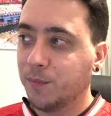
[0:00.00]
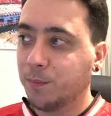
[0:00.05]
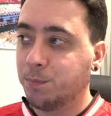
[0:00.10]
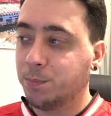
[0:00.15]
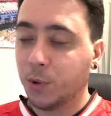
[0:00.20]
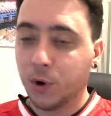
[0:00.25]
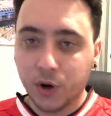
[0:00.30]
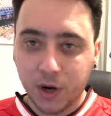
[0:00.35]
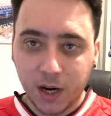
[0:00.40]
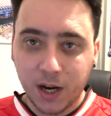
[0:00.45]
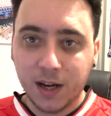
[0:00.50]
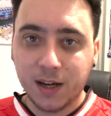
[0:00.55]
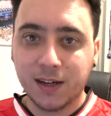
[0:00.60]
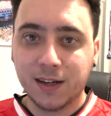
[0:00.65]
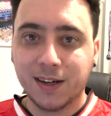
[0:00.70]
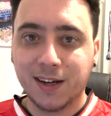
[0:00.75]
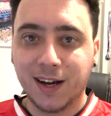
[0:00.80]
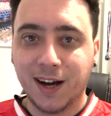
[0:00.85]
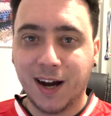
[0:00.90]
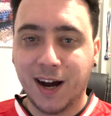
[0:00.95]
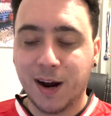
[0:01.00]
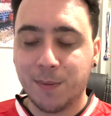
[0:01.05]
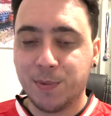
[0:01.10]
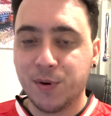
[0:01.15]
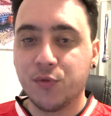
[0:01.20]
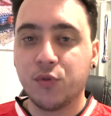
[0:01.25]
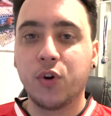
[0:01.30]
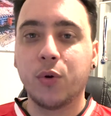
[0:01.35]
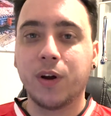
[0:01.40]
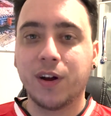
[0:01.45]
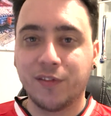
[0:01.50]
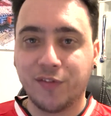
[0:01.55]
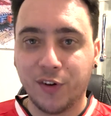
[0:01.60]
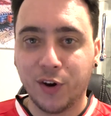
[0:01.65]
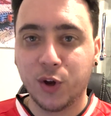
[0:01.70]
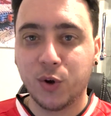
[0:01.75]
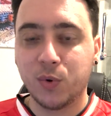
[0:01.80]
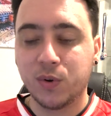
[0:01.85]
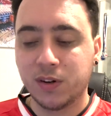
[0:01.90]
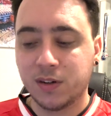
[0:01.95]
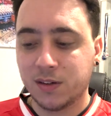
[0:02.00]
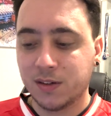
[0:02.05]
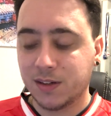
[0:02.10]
Borough, I'd be rooting for Luton